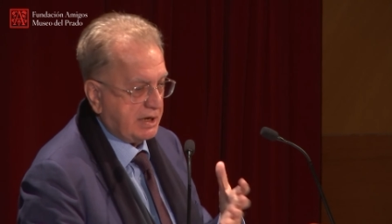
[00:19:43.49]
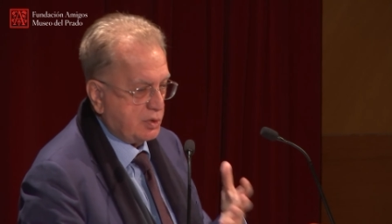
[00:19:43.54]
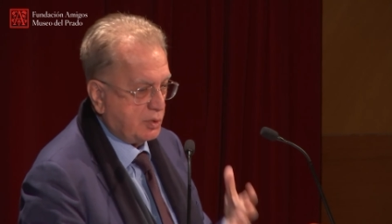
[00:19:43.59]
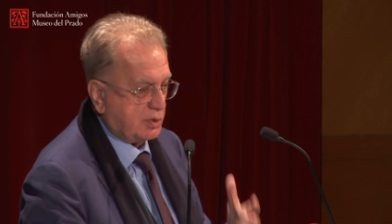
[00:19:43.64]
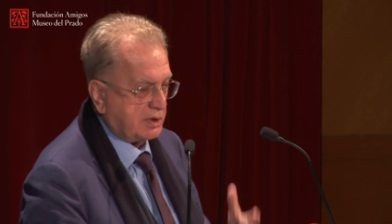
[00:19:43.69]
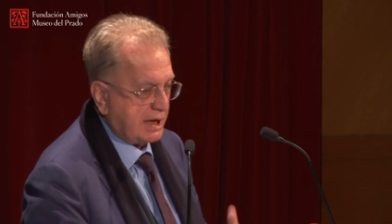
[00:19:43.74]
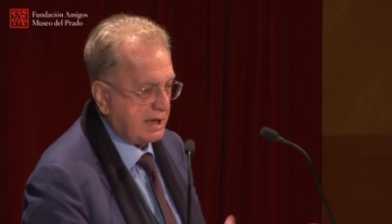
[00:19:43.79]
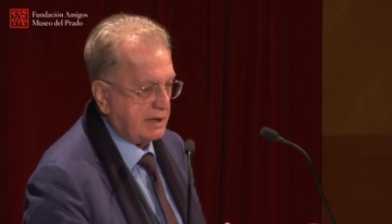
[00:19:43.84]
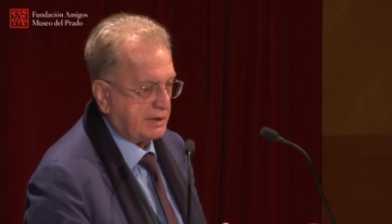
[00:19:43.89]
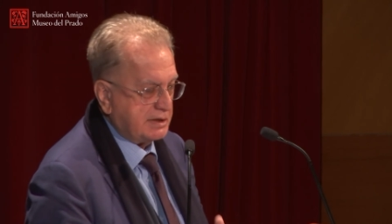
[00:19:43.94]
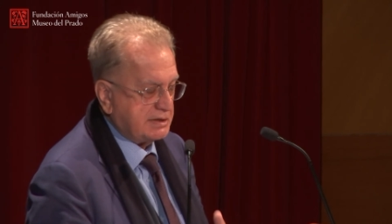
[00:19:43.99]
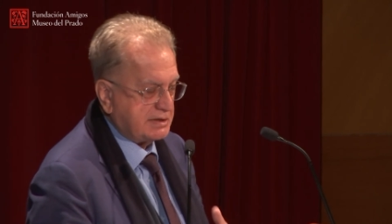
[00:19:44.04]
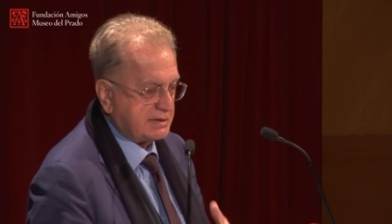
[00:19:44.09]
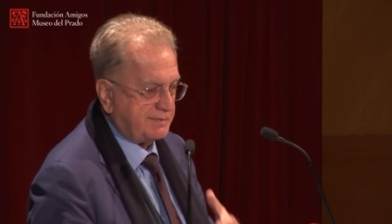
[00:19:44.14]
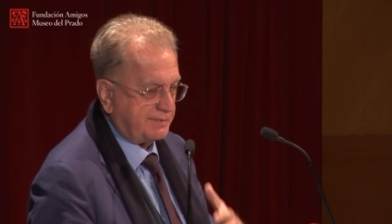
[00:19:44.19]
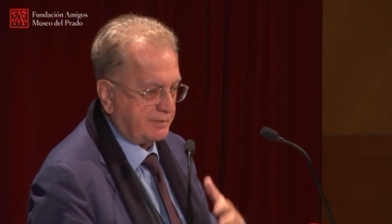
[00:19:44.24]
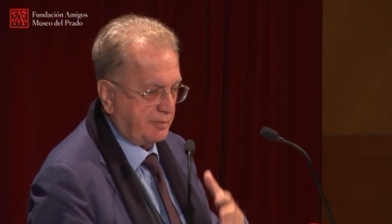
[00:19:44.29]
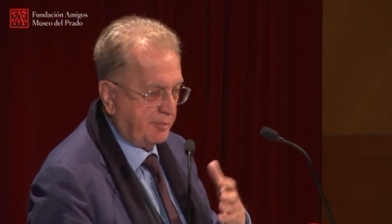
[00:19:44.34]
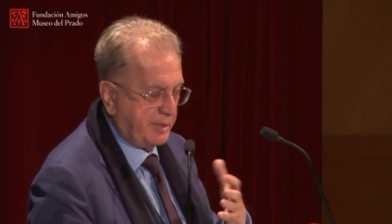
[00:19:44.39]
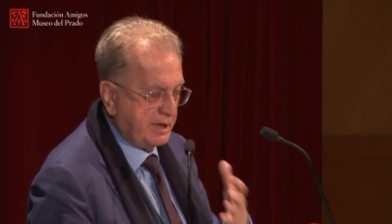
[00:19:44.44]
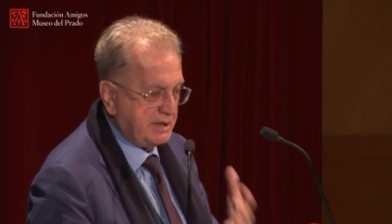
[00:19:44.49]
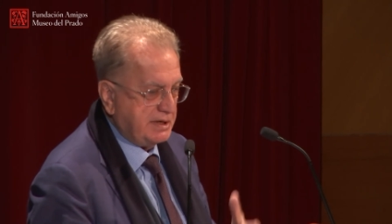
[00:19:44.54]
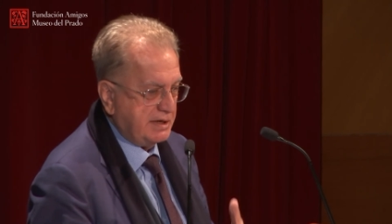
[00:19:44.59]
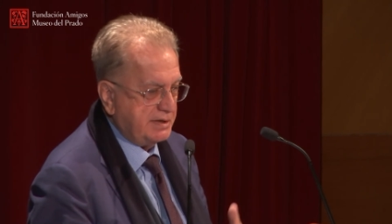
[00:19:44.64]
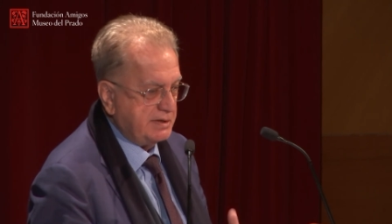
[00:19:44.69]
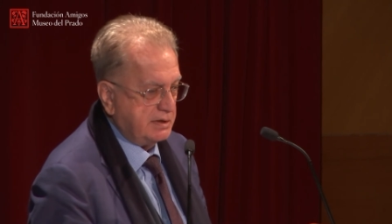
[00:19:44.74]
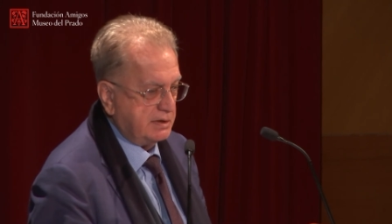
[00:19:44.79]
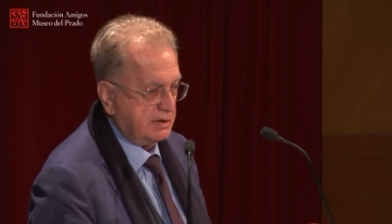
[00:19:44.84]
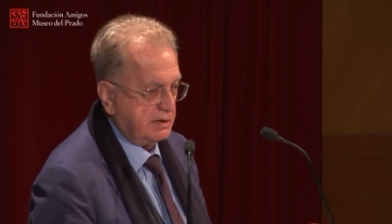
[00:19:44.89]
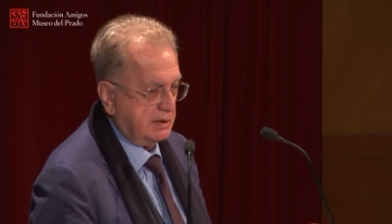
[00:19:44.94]
You can't, it's
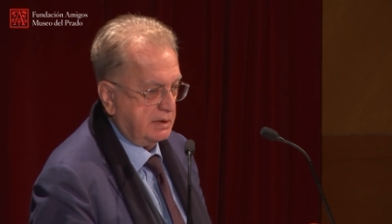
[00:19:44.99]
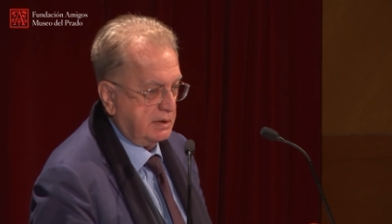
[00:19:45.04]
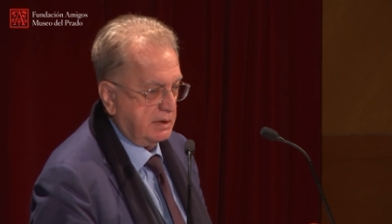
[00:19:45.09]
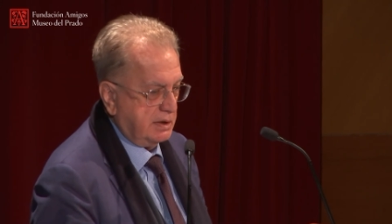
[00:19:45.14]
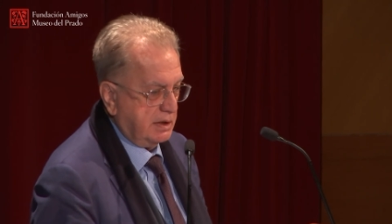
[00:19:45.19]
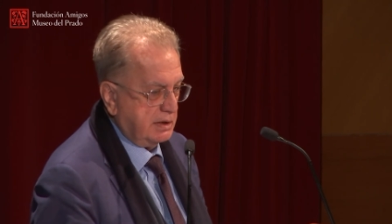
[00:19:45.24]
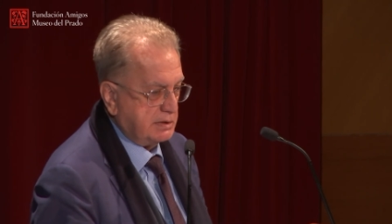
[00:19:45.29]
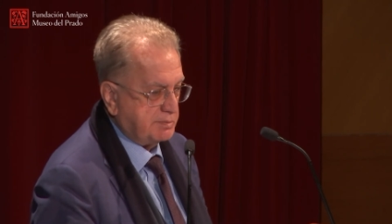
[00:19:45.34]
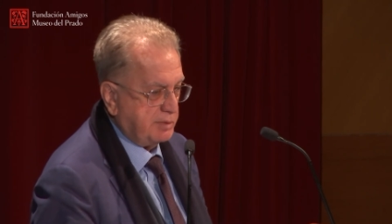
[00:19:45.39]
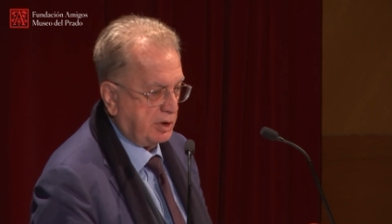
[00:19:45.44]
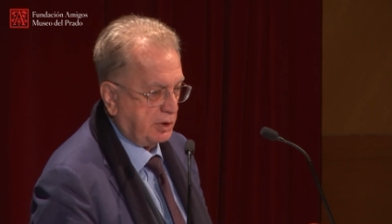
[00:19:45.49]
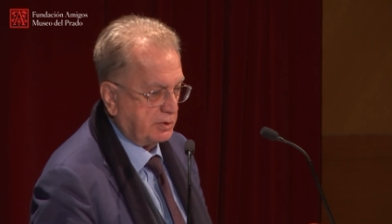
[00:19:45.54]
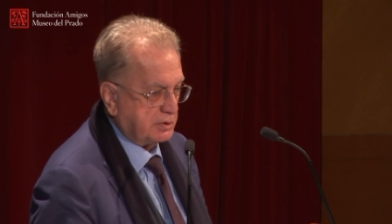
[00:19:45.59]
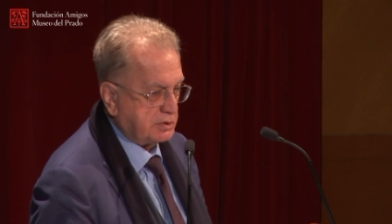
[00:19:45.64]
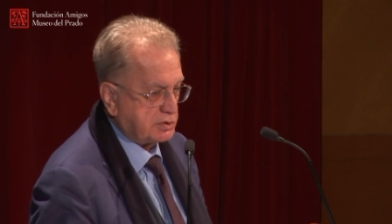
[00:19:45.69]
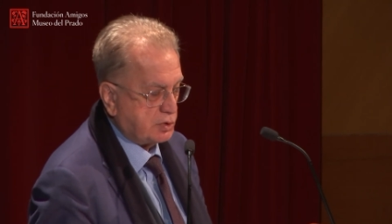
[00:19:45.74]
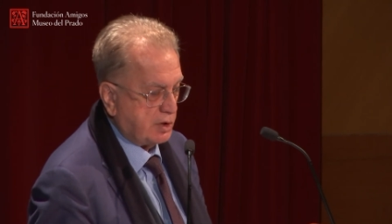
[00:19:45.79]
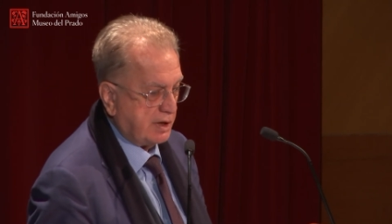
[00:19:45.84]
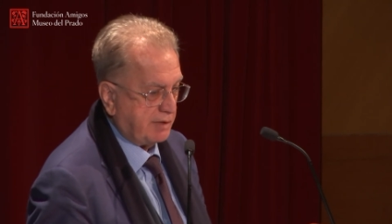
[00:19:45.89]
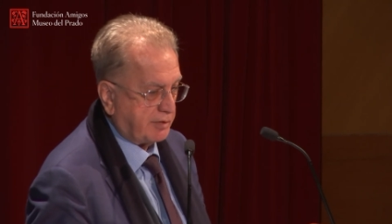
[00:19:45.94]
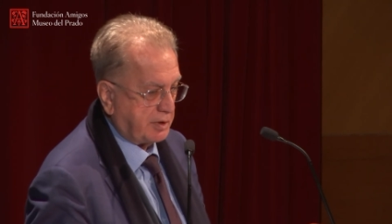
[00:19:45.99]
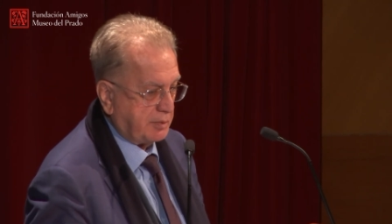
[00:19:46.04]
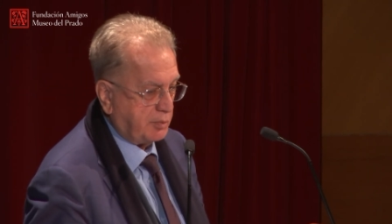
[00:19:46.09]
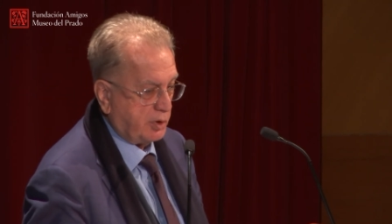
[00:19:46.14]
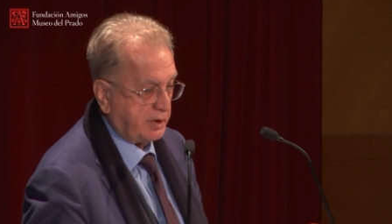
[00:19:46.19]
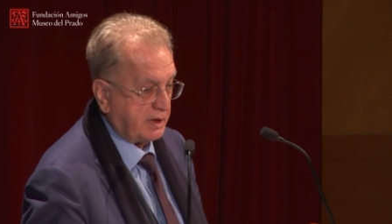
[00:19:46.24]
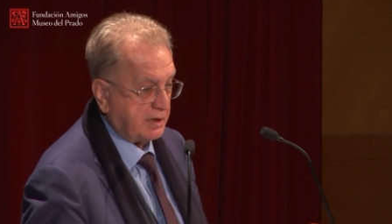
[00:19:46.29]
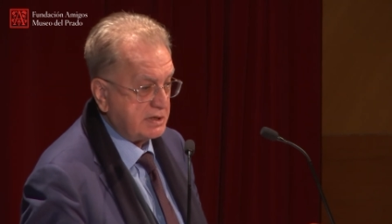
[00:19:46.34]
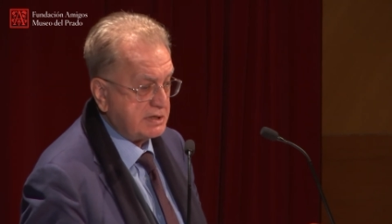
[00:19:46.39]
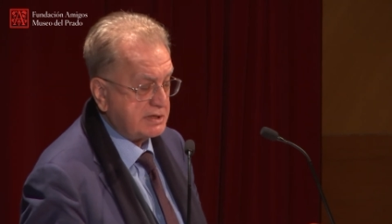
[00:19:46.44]
forbidden, it belongs to
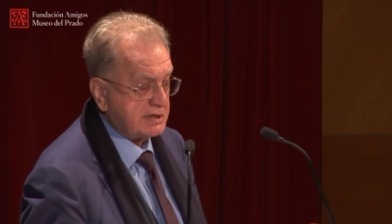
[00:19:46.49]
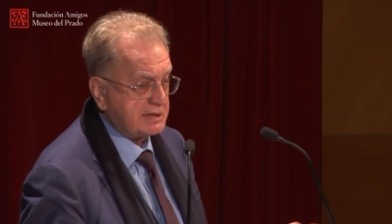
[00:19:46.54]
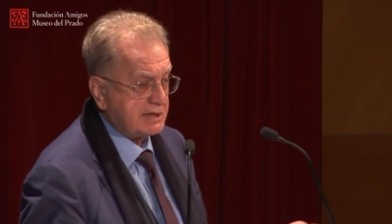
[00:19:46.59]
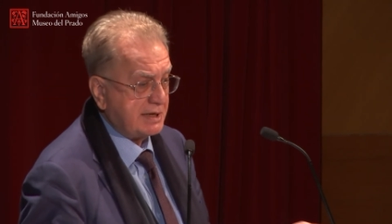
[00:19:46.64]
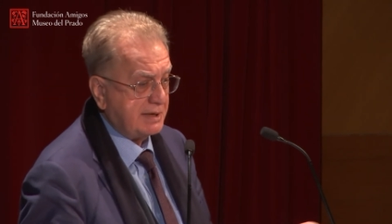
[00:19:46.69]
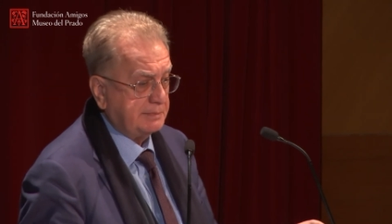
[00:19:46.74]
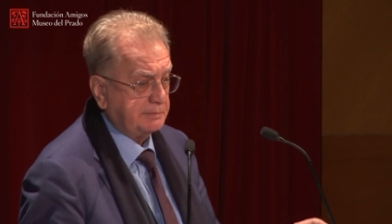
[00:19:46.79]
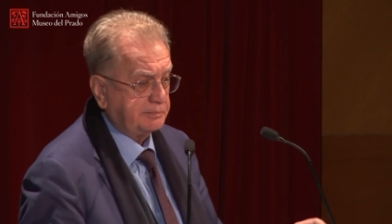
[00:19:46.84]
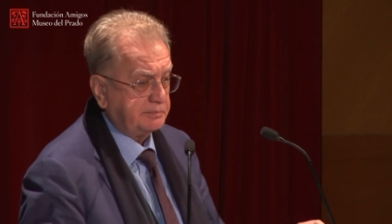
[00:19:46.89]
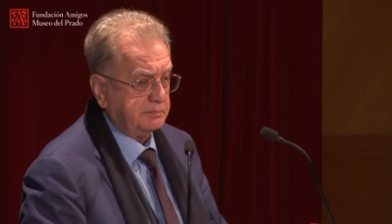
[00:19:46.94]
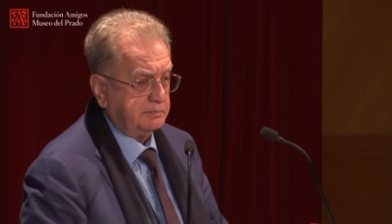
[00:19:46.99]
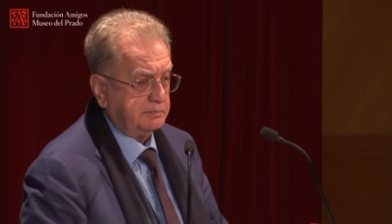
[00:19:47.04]
everybody. This is the